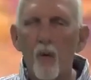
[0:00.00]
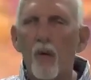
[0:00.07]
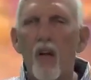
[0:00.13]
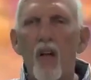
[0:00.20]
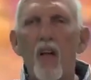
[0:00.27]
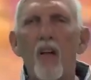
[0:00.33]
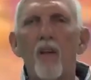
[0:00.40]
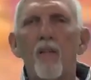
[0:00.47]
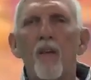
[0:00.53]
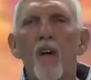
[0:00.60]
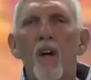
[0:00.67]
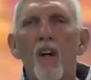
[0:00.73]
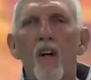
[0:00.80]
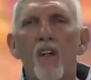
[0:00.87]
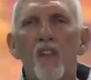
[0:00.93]
king of
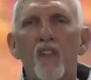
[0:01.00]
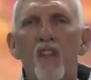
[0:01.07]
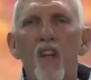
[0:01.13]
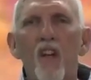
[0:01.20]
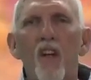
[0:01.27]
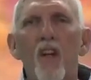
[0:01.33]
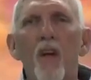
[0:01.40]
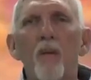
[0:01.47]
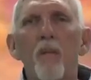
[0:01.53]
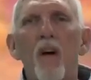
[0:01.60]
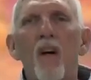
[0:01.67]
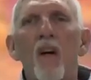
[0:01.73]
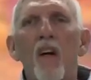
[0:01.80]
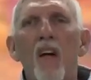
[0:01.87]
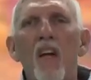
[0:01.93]
Assyria,
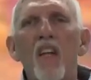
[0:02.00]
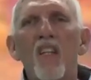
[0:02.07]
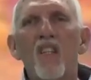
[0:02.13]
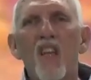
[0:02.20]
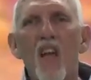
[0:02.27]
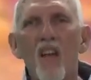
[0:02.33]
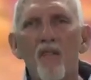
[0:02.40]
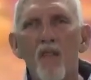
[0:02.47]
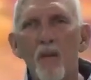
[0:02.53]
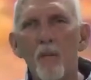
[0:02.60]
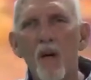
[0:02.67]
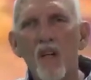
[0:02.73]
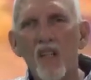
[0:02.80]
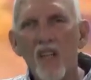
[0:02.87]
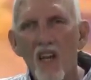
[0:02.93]
but he saved him
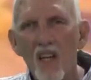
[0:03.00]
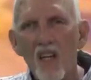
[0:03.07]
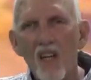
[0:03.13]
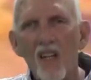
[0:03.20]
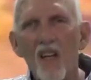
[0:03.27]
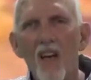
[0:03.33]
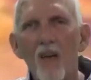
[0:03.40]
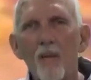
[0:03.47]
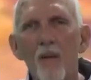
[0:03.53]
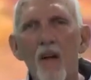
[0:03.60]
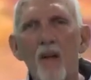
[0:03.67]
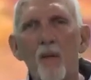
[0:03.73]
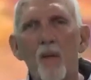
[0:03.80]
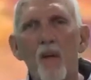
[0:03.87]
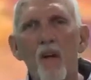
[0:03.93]
again.
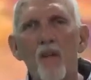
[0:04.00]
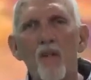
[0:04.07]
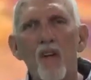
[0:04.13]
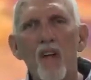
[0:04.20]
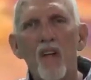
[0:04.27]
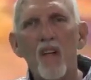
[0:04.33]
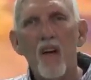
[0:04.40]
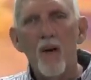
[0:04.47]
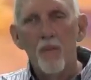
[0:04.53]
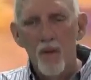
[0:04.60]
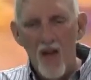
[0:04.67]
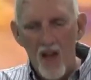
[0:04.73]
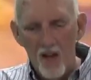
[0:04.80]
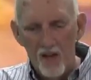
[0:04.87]
Amen. Whenever it come down